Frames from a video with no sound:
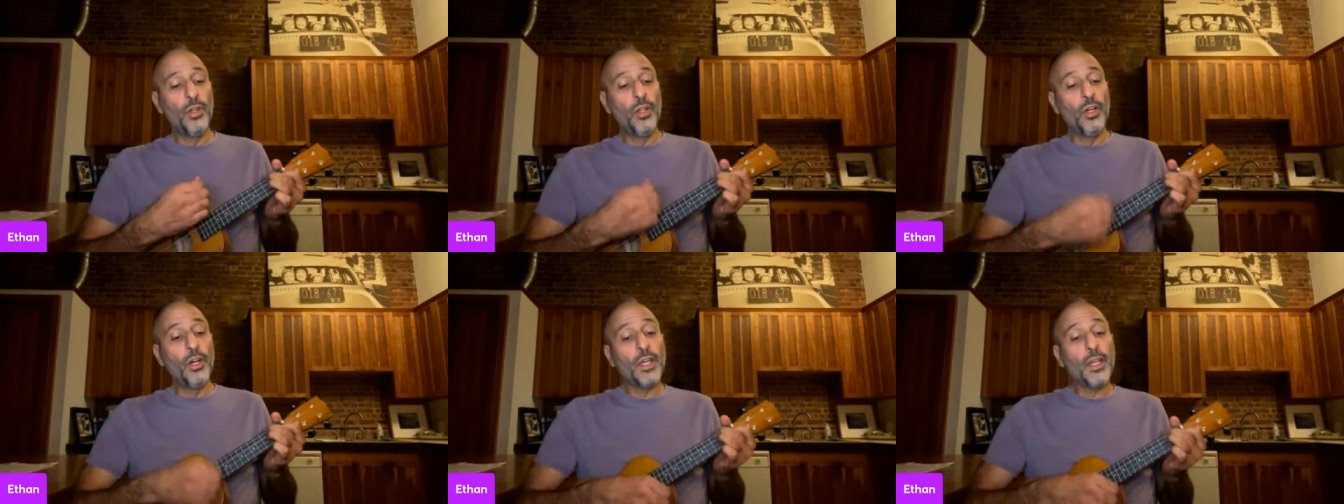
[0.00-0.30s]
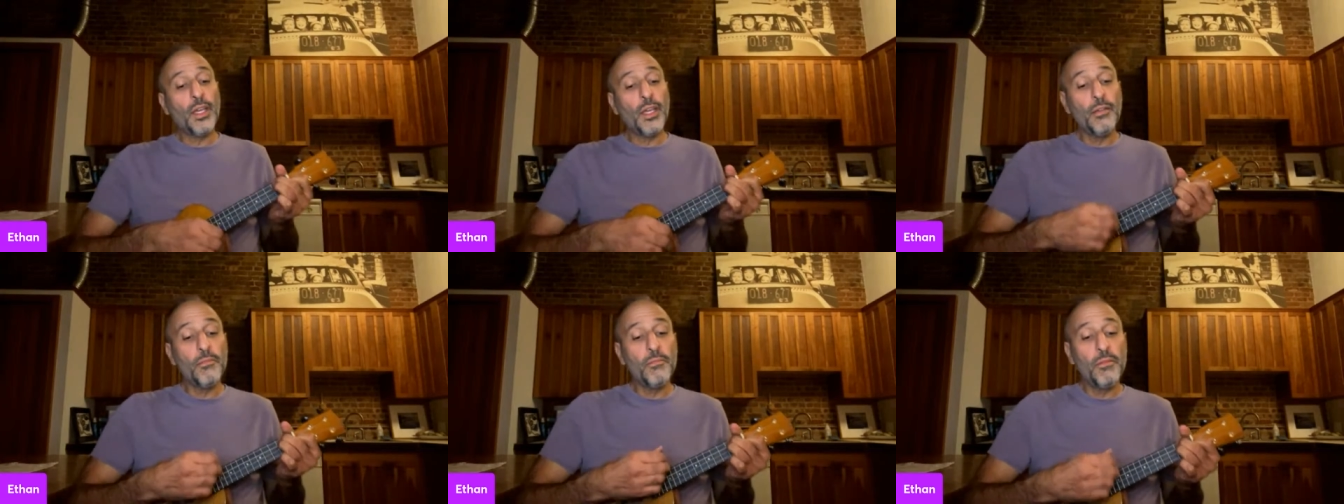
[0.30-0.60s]

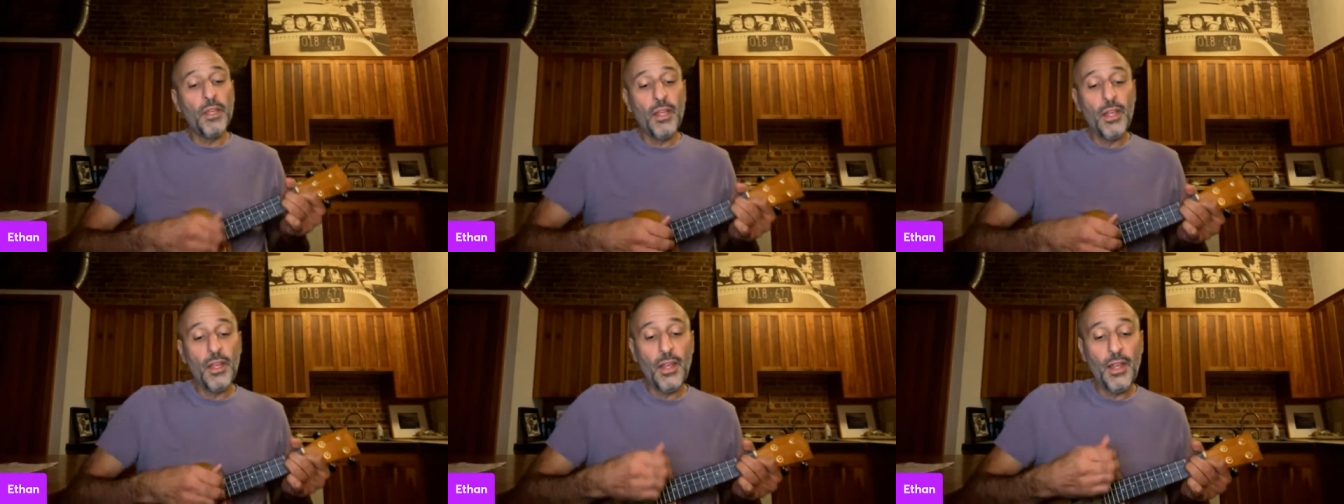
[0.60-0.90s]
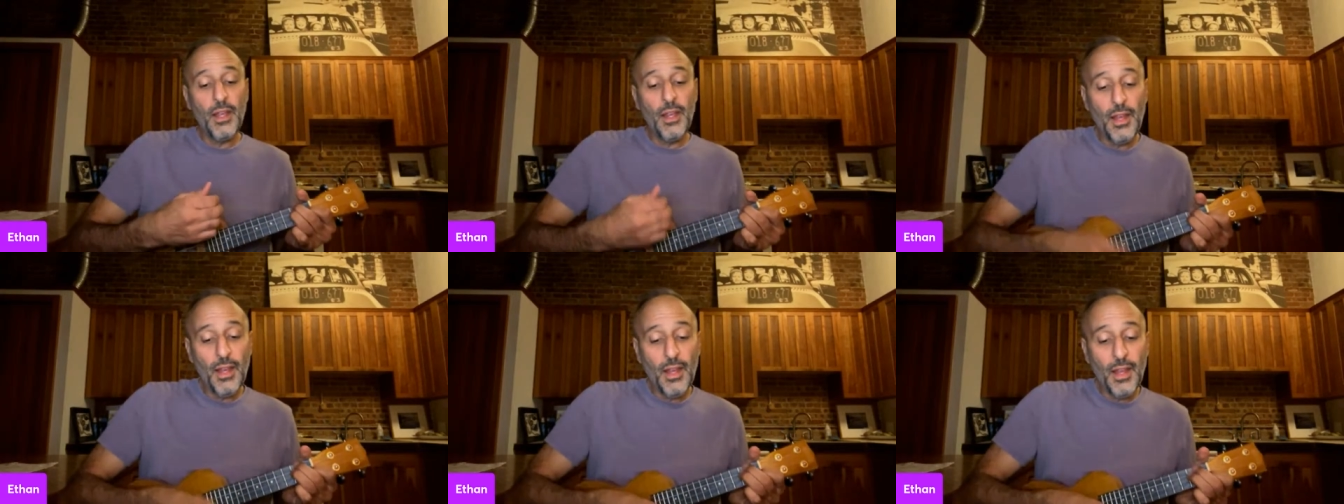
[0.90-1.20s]
Look at
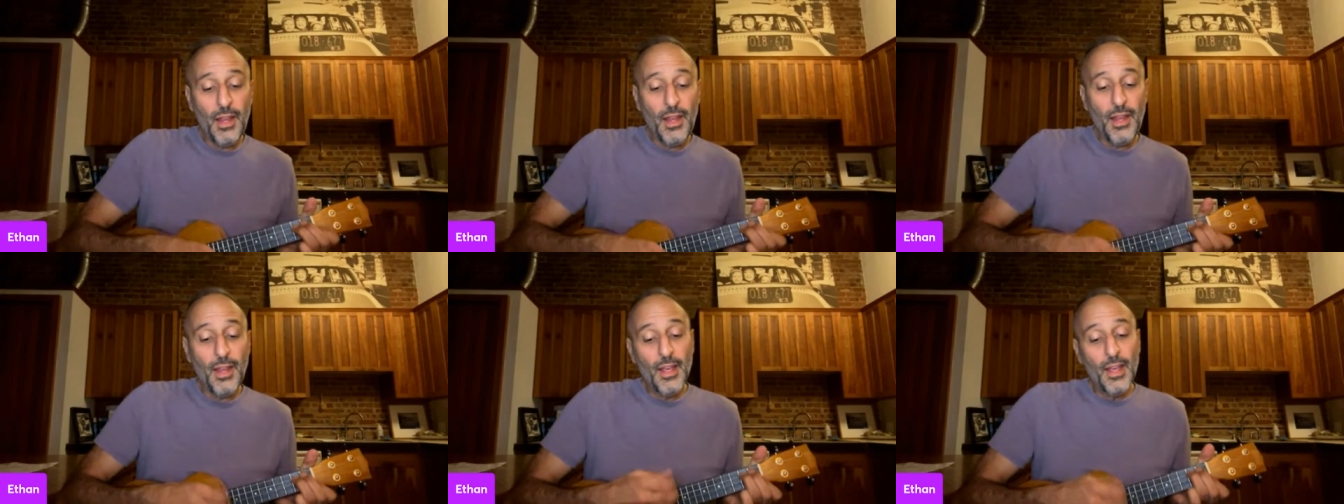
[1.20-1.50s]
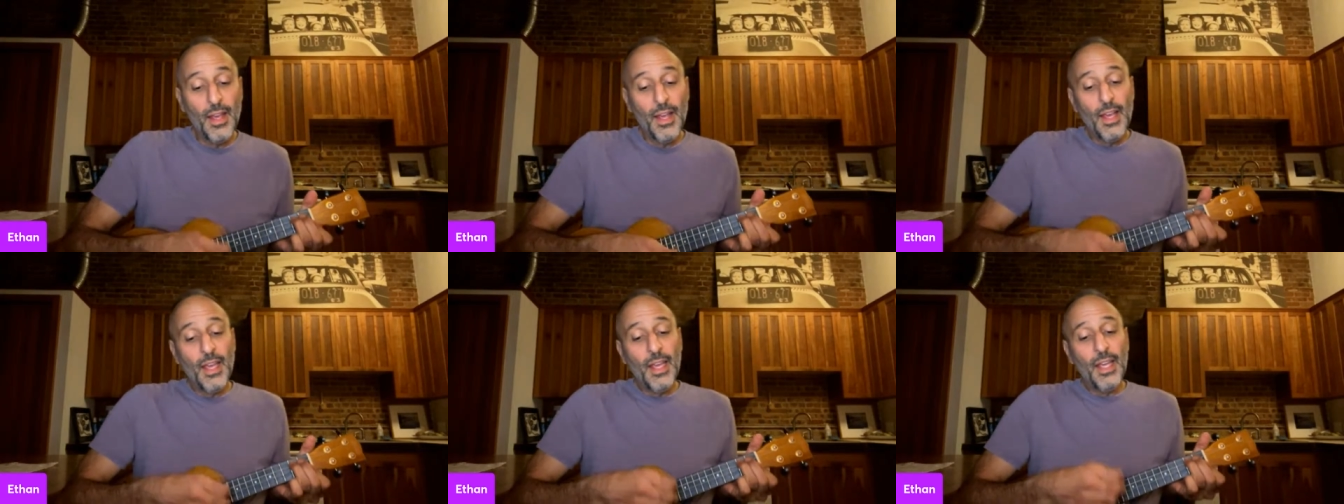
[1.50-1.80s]
me,
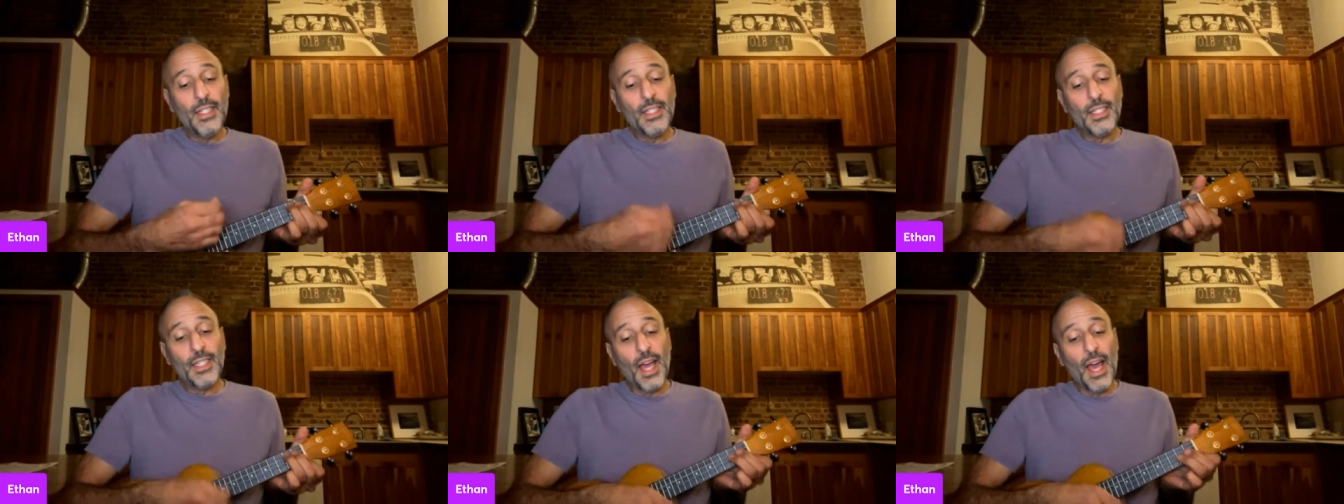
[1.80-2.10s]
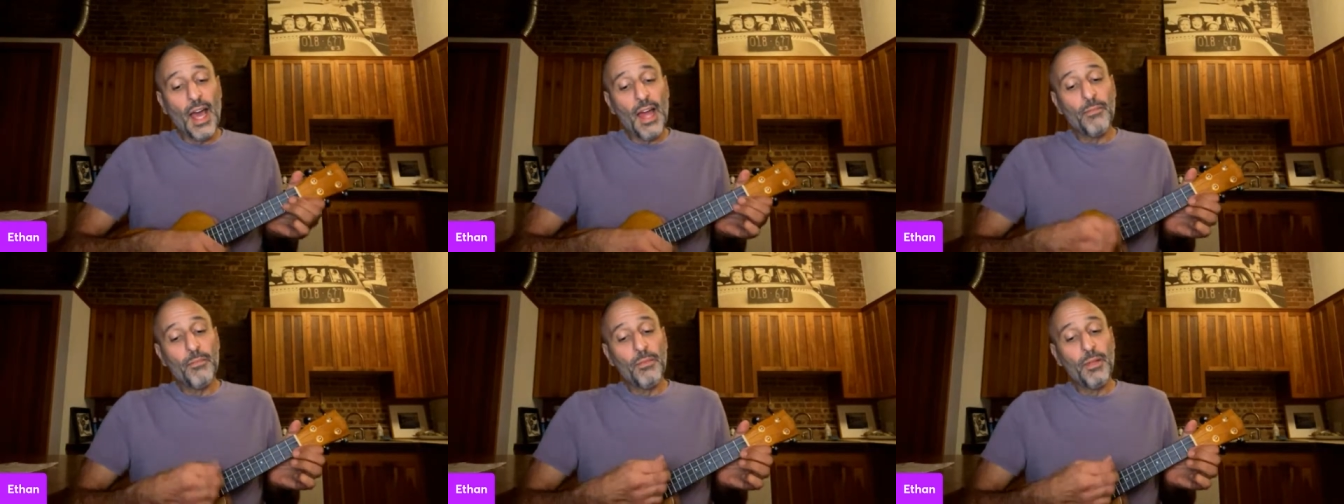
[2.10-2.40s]
it's
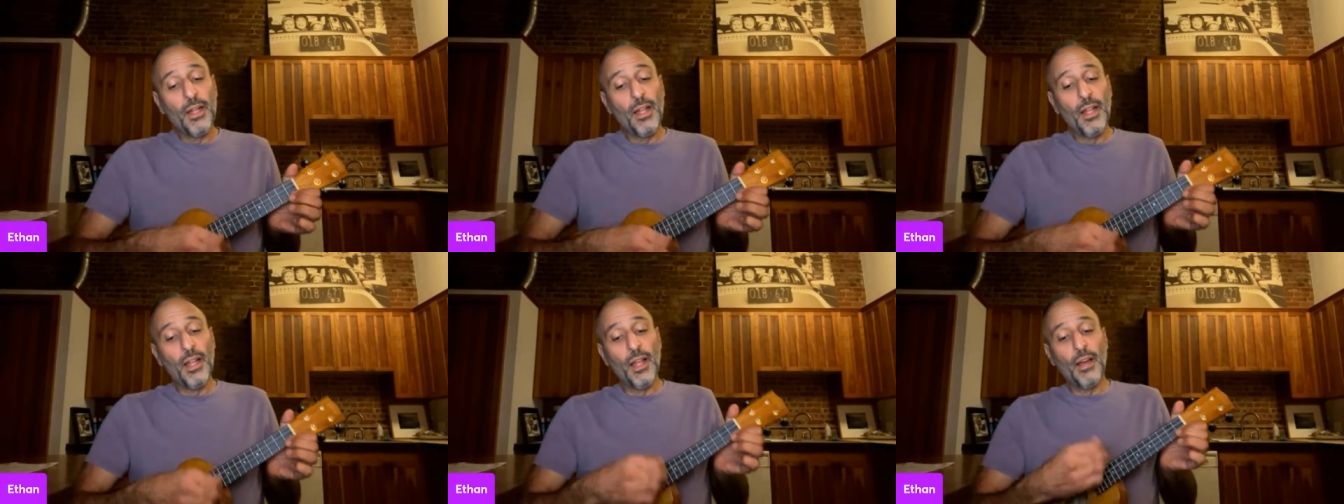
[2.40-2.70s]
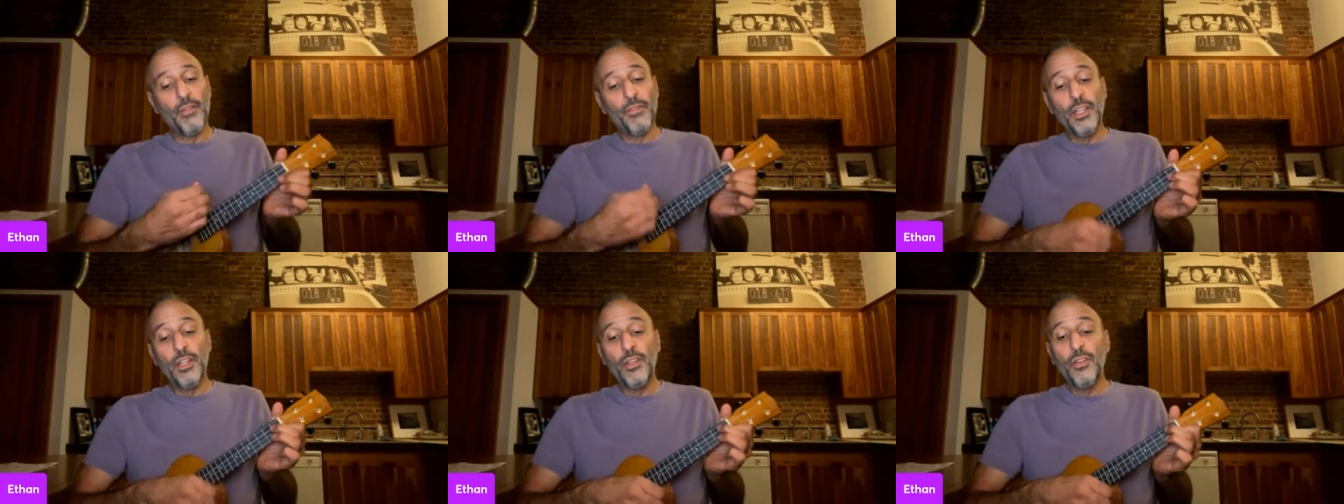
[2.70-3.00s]
got me
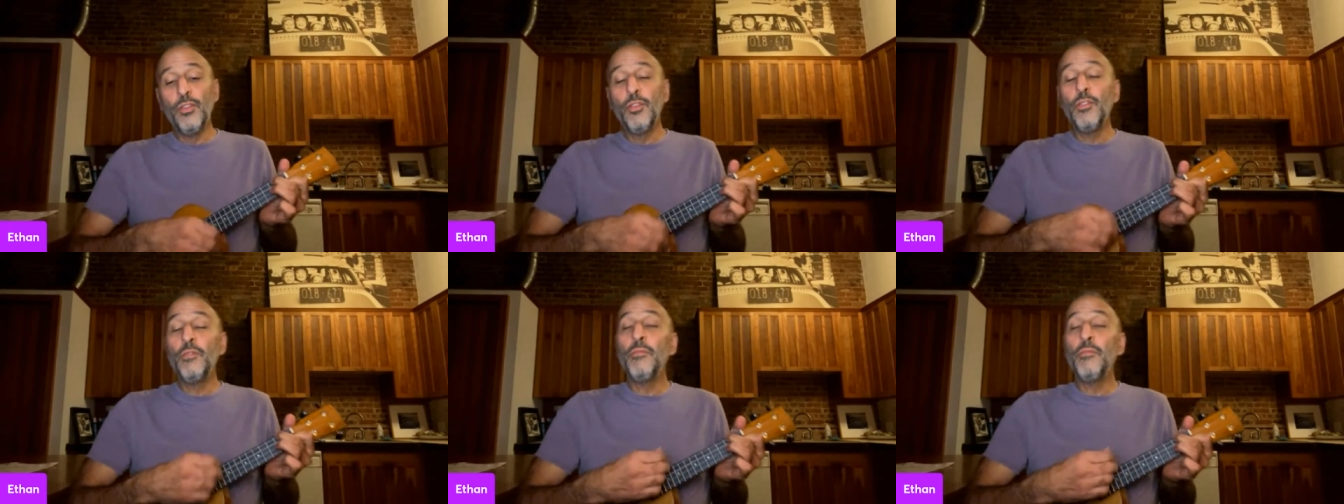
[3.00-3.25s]
loving you